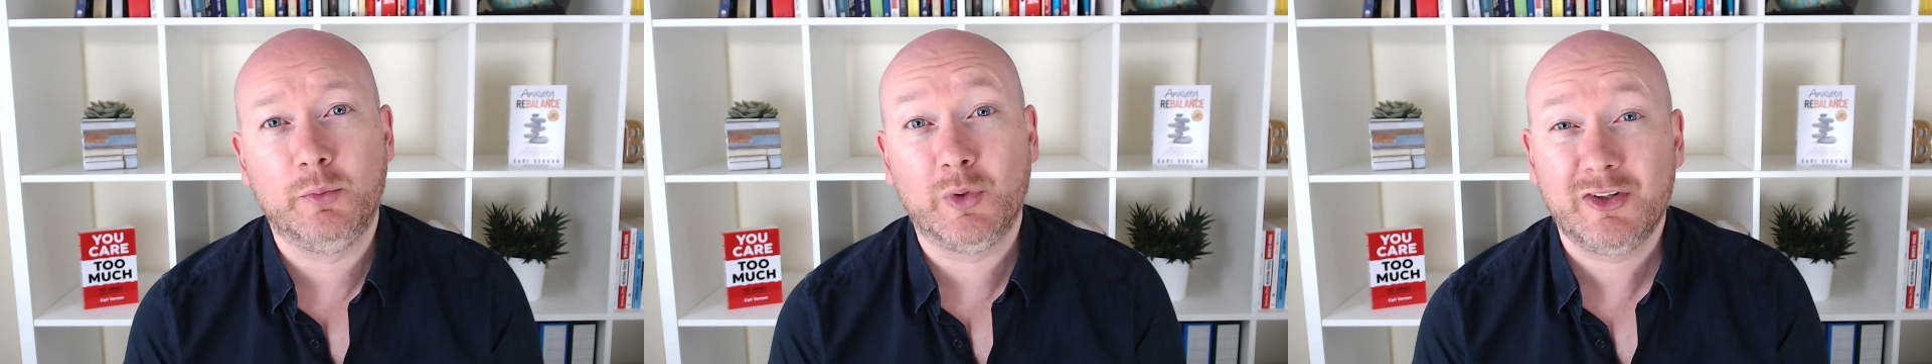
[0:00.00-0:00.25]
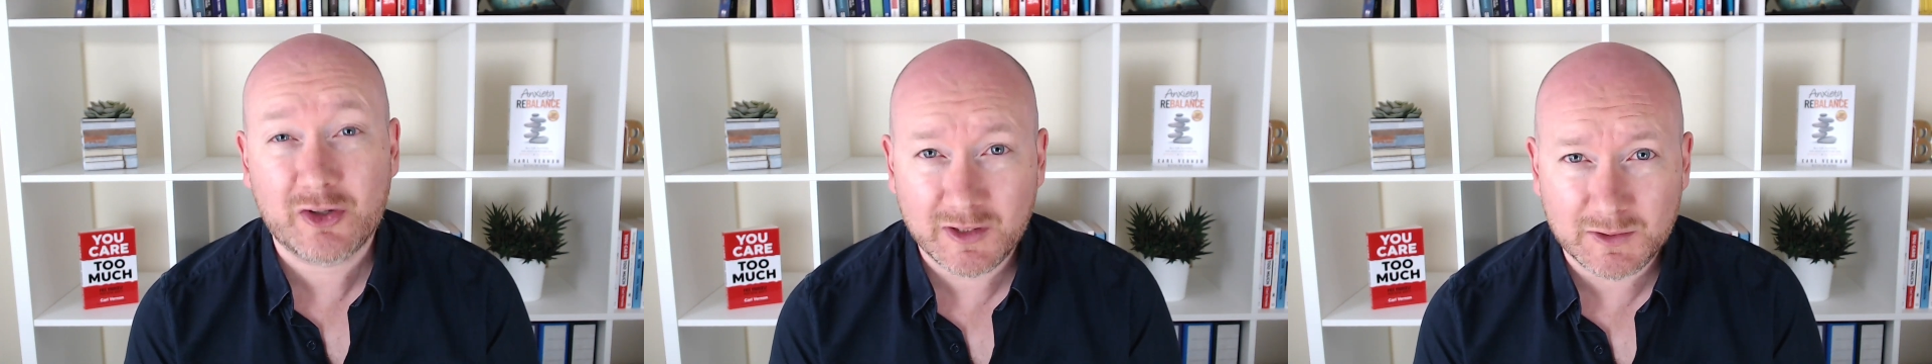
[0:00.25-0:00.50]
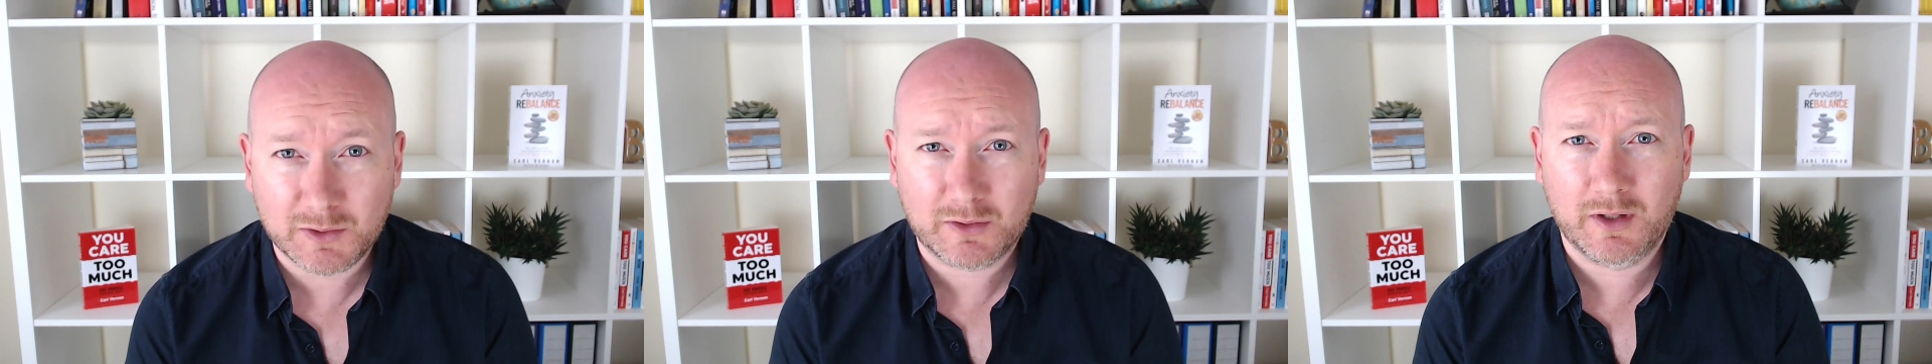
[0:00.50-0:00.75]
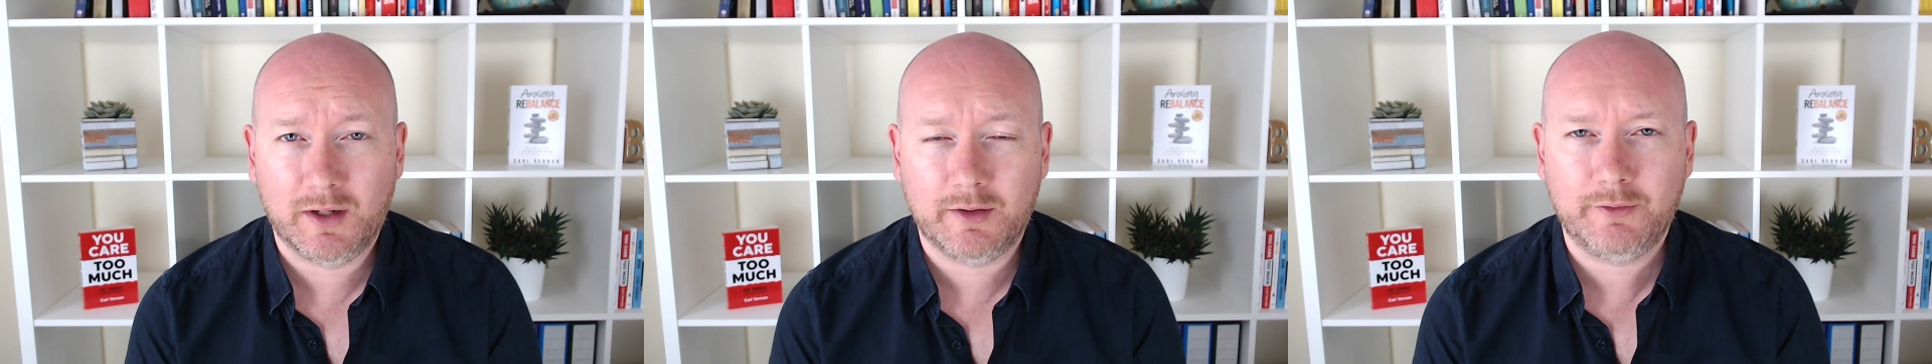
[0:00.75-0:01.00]
what it's going to look
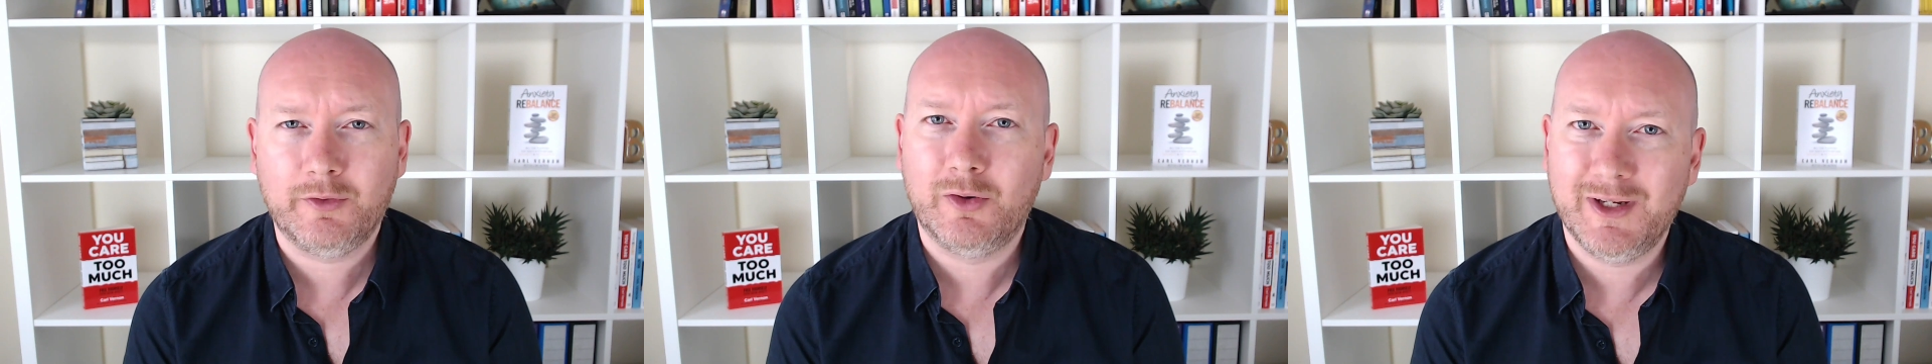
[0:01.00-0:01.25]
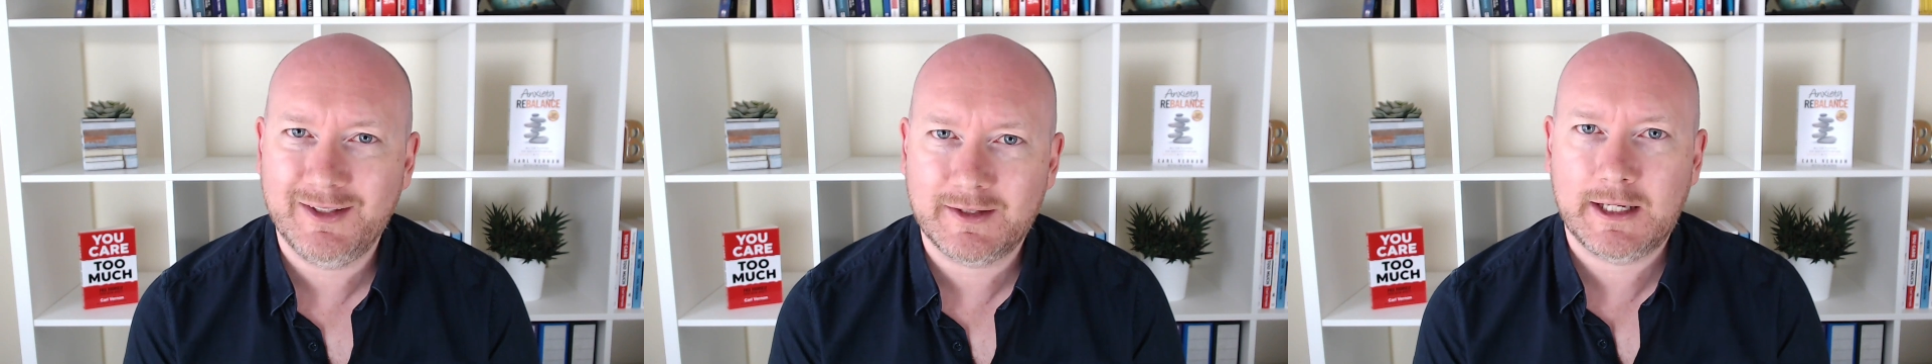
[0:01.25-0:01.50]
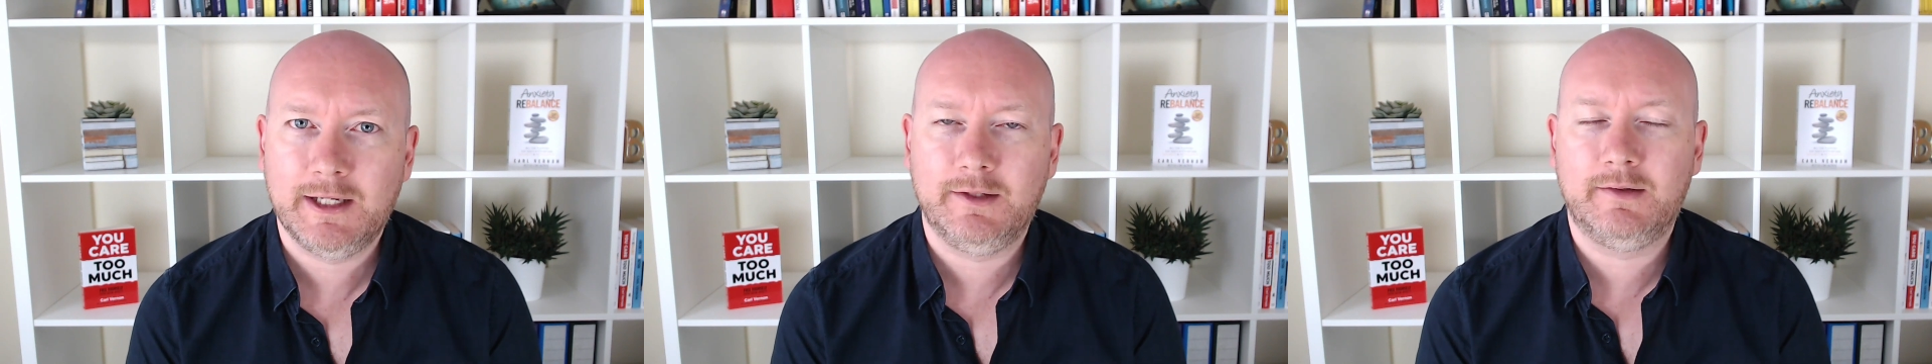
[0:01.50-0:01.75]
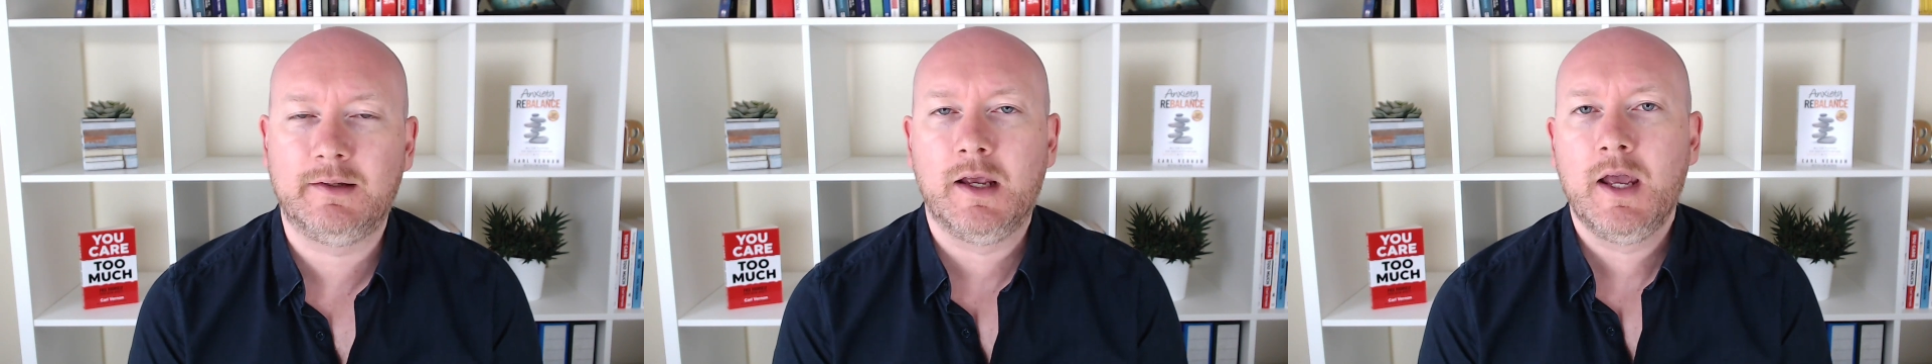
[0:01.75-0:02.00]
like for his
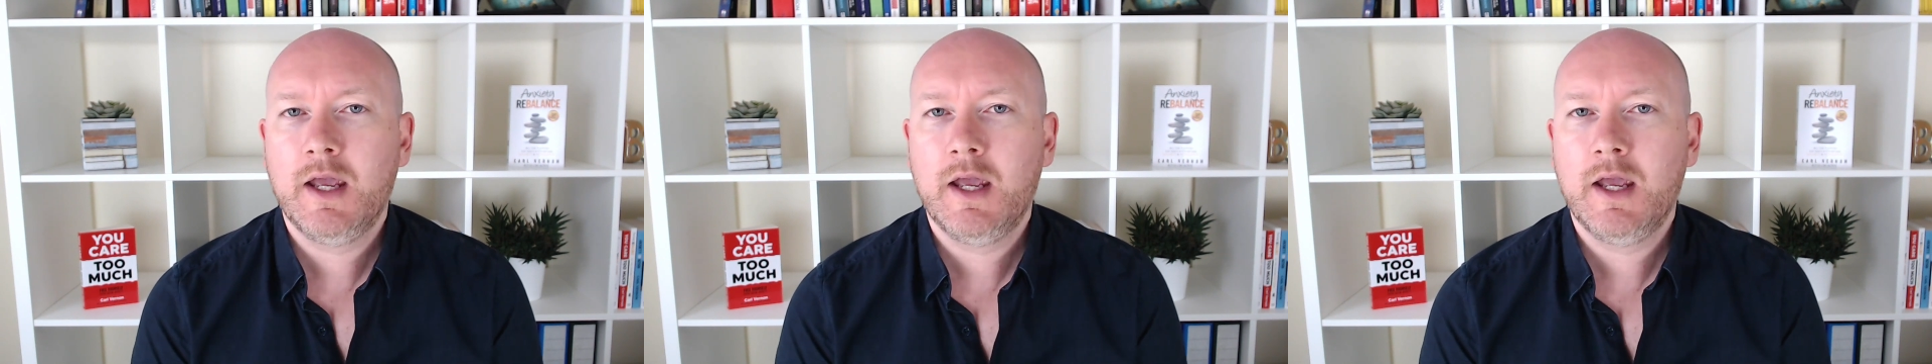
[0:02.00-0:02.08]
kids